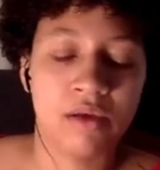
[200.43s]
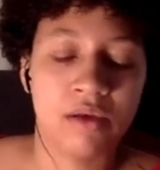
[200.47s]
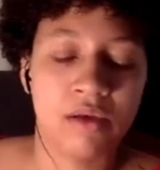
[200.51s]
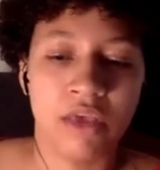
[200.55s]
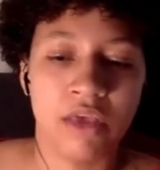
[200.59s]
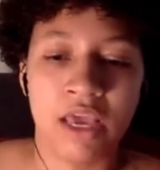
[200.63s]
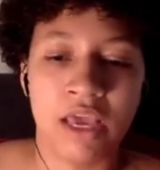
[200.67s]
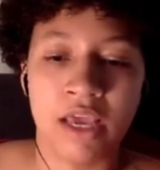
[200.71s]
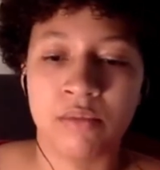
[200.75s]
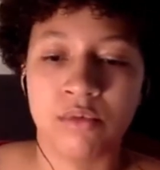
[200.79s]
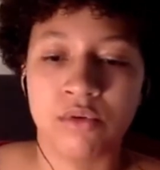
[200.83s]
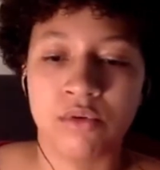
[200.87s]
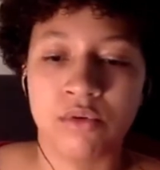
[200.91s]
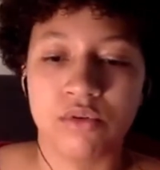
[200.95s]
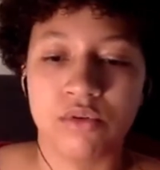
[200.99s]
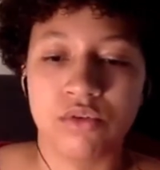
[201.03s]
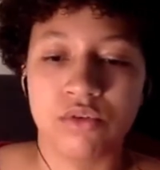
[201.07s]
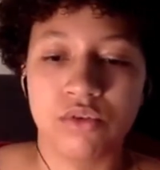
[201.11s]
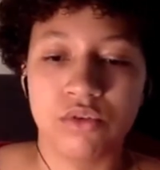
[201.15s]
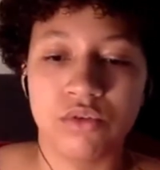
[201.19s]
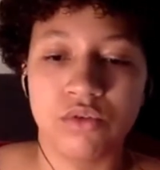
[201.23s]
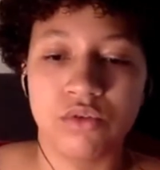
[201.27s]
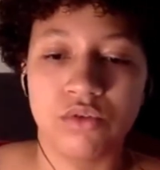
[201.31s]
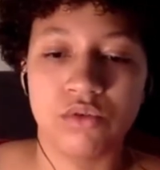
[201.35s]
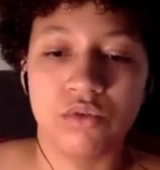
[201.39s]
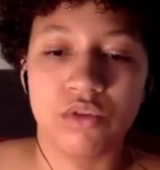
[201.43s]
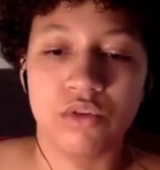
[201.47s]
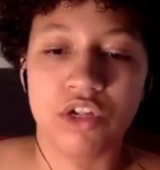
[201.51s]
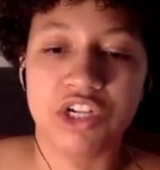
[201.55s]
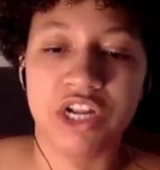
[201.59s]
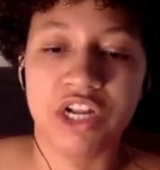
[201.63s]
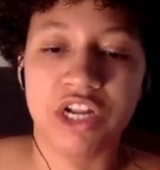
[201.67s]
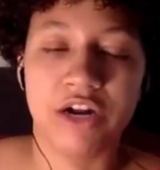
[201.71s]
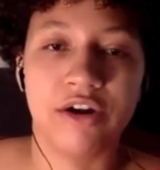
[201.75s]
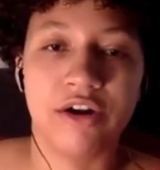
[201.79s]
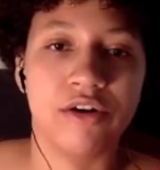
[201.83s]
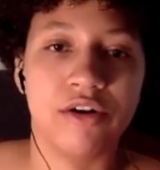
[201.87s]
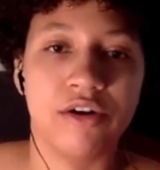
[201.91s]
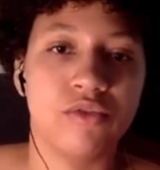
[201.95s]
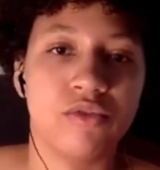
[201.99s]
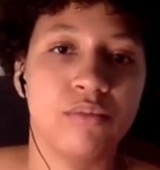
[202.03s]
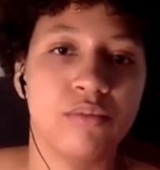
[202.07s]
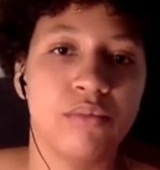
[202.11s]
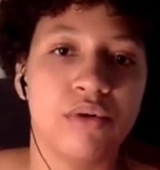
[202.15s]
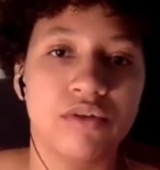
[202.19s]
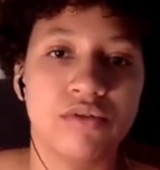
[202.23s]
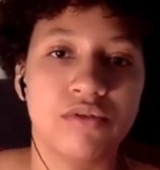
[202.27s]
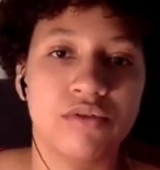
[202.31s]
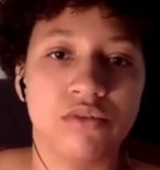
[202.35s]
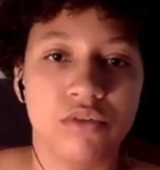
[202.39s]
able to share our own
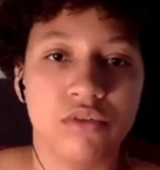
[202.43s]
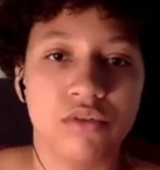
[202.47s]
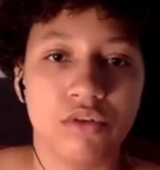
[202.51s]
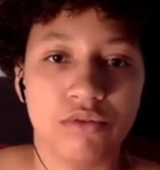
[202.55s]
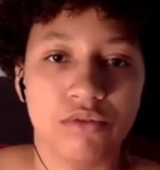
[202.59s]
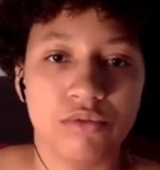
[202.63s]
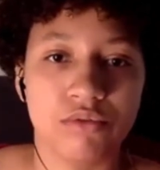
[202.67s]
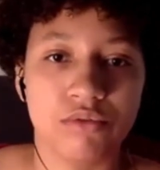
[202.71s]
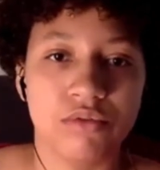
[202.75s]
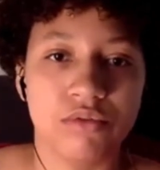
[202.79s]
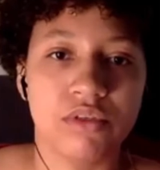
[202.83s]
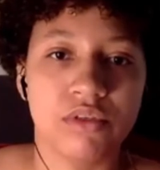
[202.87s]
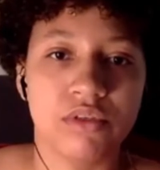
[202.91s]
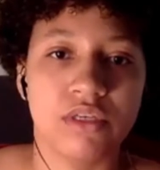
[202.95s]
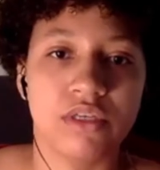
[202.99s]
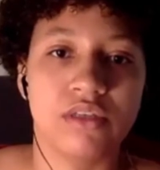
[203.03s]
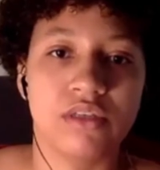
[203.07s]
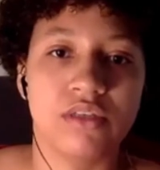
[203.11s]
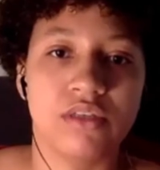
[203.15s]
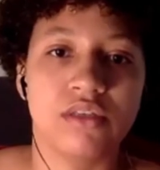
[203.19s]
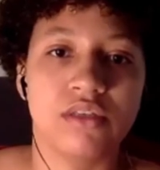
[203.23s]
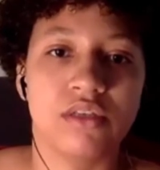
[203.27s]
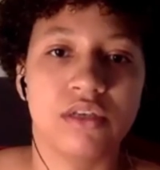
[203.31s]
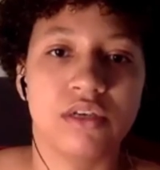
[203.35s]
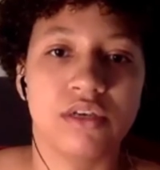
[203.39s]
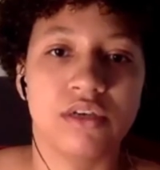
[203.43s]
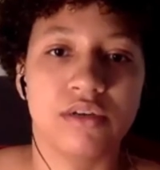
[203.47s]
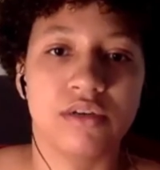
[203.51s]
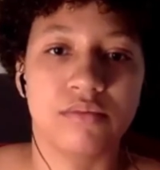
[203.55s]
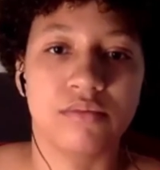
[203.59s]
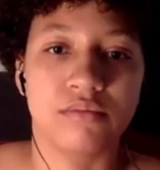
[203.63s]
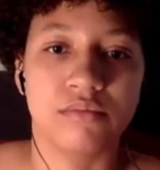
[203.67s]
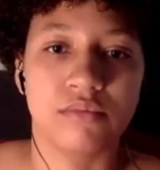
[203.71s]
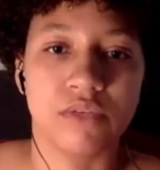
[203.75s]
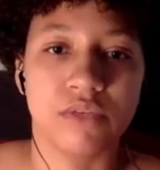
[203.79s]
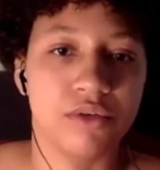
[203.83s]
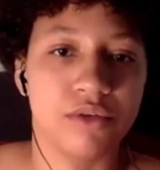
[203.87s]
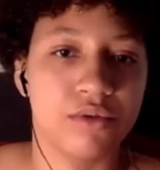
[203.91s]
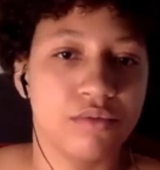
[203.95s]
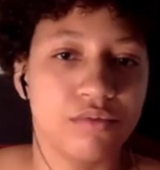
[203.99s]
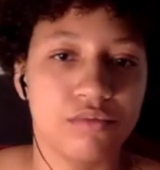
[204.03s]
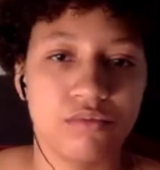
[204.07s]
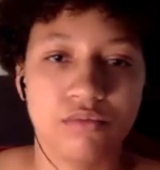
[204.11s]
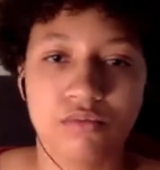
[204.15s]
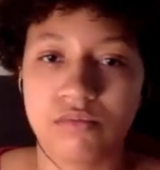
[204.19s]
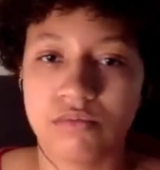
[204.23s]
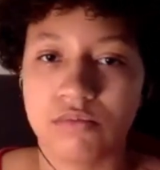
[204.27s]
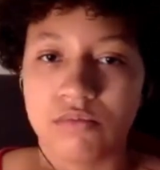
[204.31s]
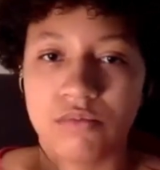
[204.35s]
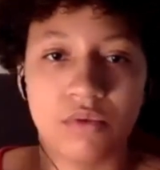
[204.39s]
personal truths and, you know,
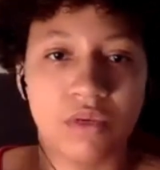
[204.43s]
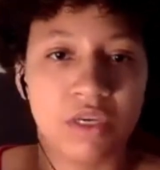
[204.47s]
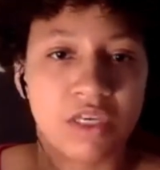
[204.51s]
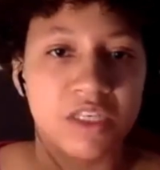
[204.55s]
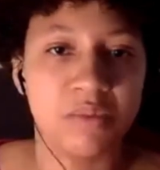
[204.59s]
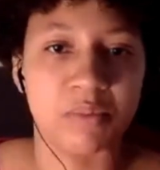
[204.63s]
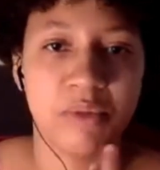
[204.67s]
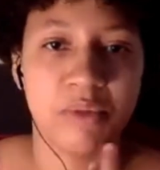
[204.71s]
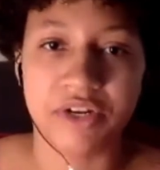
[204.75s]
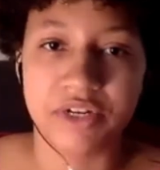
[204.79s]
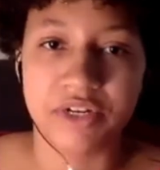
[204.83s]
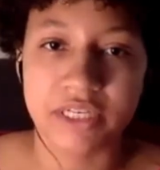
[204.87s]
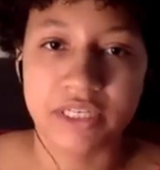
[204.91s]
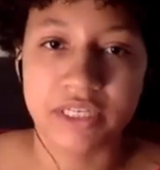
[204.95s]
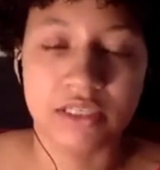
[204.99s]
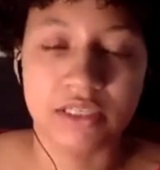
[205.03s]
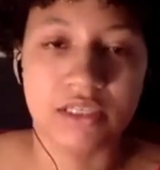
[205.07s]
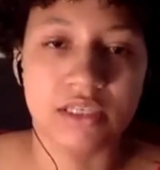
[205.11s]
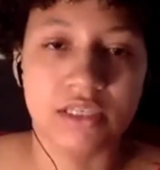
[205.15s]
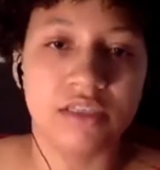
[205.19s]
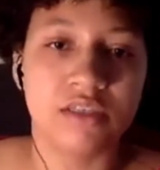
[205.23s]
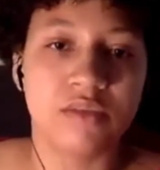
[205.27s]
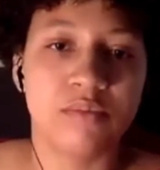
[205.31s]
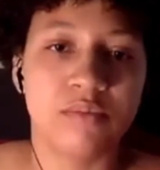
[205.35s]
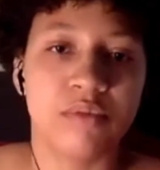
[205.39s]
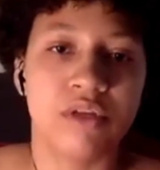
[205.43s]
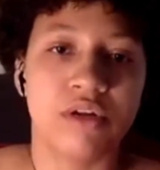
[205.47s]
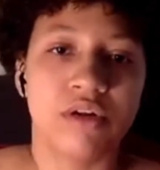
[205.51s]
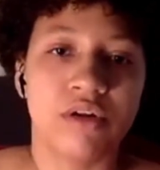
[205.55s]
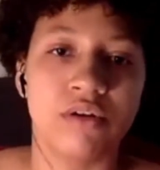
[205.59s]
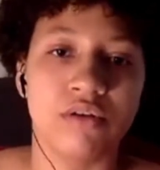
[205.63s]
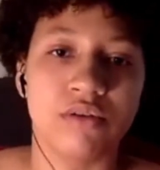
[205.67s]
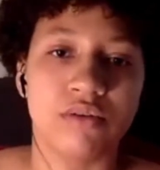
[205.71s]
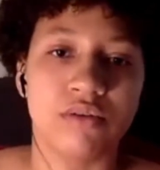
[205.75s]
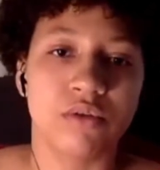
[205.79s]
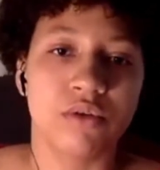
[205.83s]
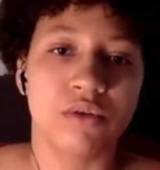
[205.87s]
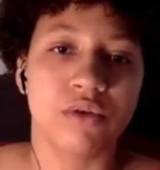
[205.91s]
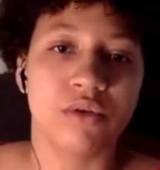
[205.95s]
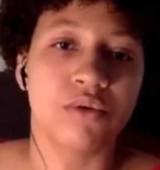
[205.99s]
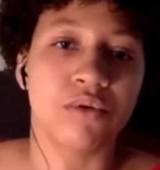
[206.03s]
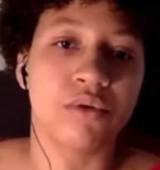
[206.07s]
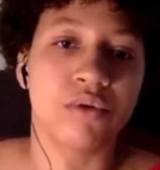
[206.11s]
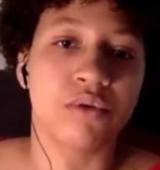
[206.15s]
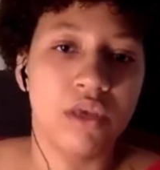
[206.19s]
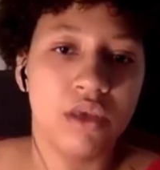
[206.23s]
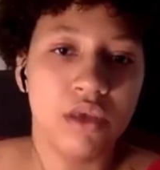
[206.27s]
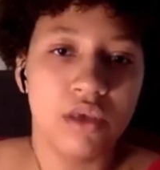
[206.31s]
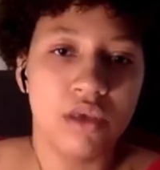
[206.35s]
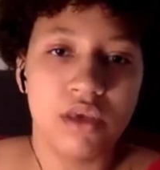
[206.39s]
experiences, but also
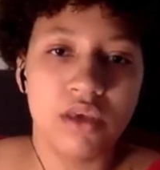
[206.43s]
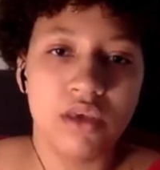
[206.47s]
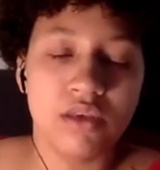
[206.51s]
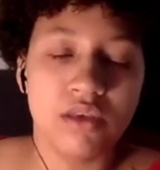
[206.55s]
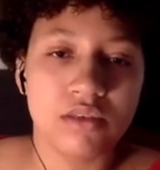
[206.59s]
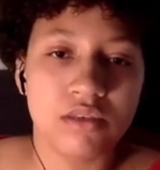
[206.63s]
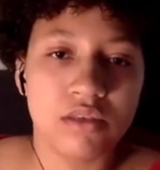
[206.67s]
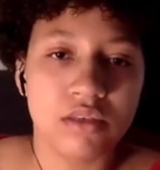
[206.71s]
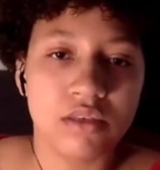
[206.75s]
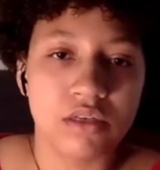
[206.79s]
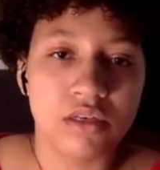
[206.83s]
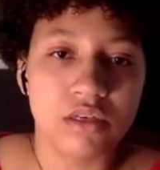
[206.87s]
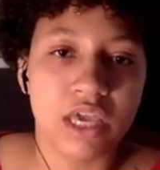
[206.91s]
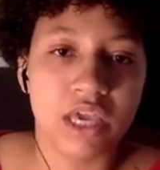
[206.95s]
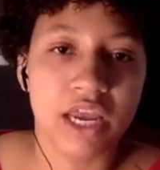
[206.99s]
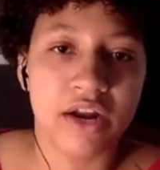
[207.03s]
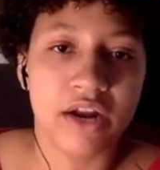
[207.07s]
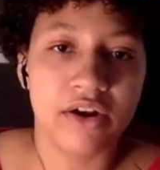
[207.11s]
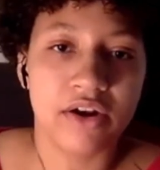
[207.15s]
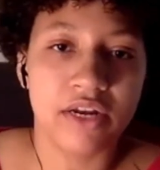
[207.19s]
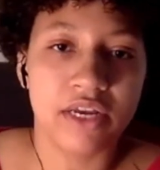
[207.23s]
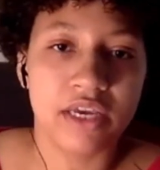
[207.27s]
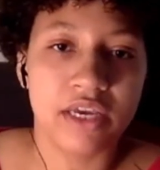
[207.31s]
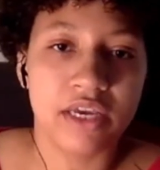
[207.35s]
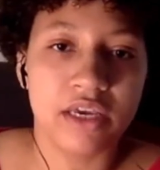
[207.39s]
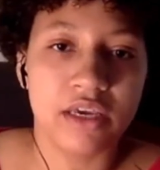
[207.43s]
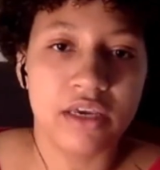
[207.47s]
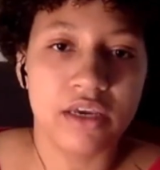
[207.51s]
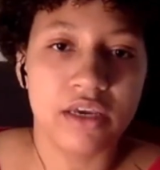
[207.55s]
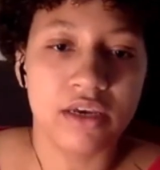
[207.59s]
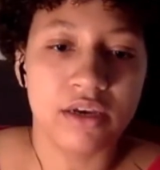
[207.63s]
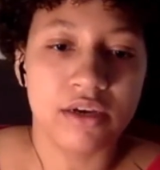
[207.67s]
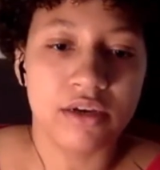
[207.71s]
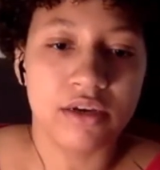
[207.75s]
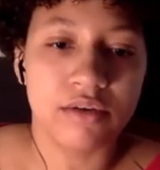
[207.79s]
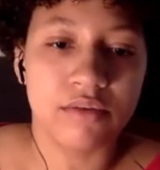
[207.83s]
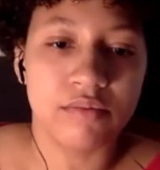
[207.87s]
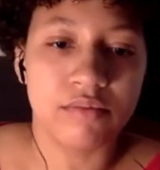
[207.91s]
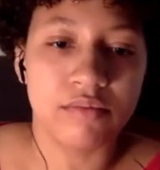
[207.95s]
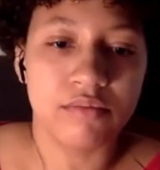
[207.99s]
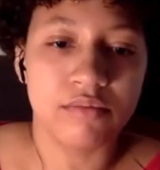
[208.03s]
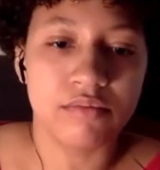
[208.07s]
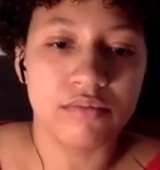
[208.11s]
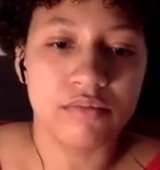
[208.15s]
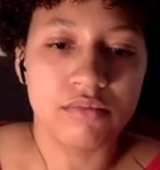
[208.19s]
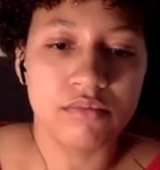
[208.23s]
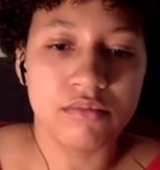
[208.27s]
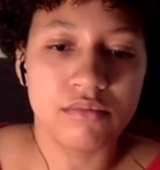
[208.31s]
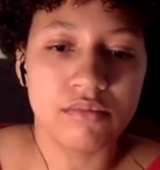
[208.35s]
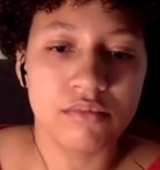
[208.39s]
still carry,
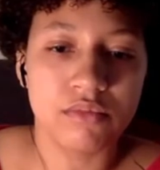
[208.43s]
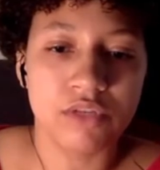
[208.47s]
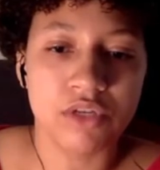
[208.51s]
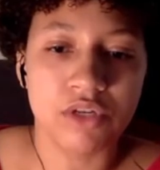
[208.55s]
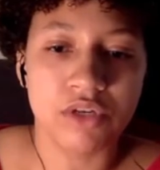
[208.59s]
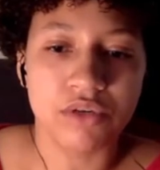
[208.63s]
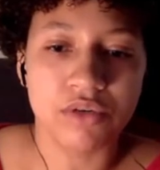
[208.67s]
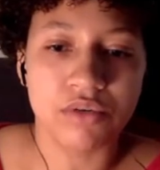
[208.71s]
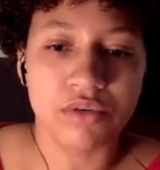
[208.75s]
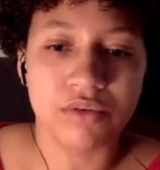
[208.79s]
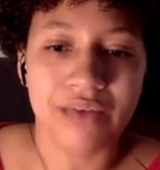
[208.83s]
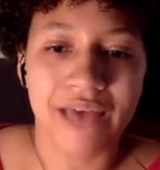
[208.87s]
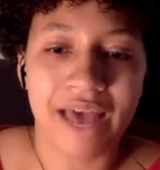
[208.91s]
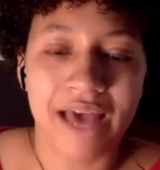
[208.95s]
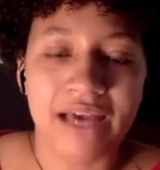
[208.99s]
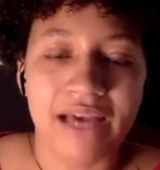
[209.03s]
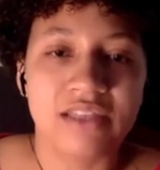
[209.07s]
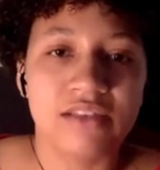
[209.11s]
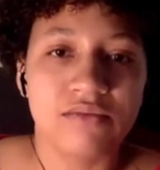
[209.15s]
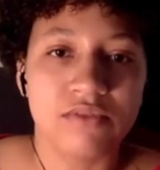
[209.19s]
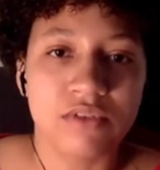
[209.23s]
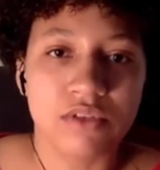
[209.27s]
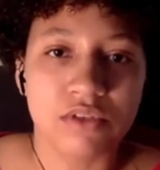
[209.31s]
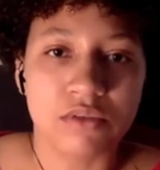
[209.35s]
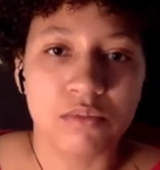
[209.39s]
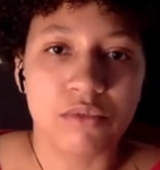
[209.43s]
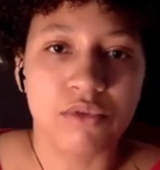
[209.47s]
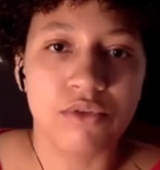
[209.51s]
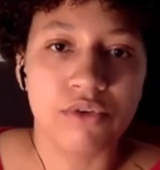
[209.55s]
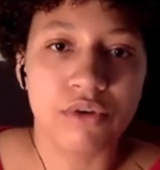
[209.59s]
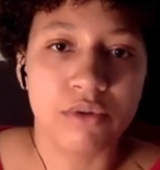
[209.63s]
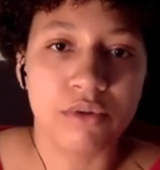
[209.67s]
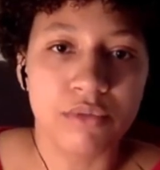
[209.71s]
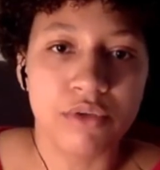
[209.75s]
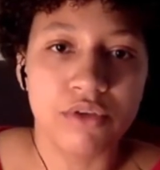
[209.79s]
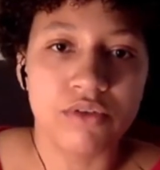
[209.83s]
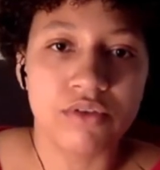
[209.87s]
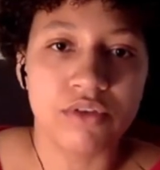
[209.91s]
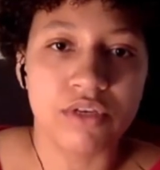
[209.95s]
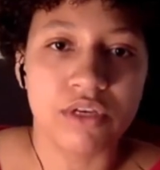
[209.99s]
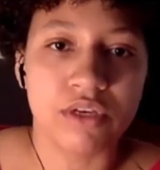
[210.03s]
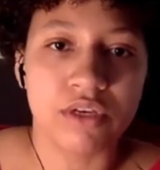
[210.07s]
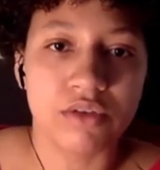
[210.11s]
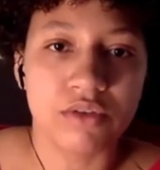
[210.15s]
you know, activism through our music.